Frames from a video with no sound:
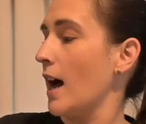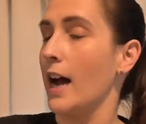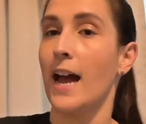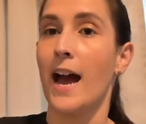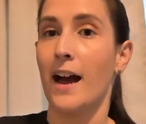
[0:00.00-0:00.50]

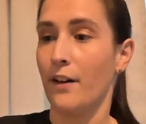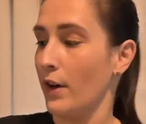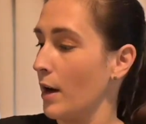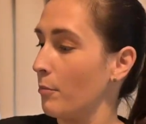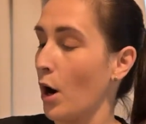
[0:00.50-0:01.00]
I
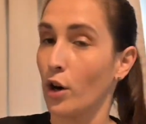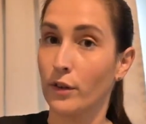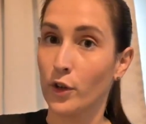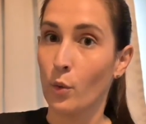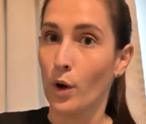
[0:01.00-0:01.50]
have Part
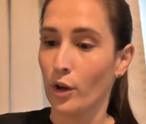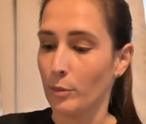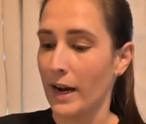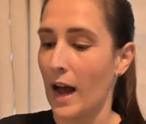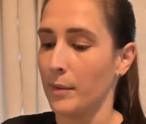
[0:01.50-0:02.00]
of Your World
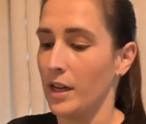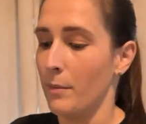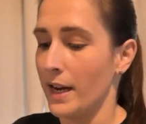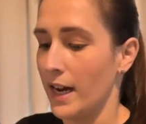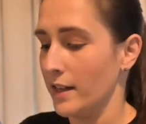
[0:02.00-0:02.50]
by Abby
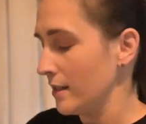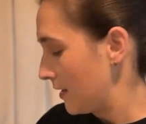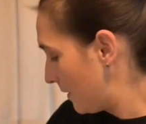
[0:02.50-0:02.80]
Jimenez,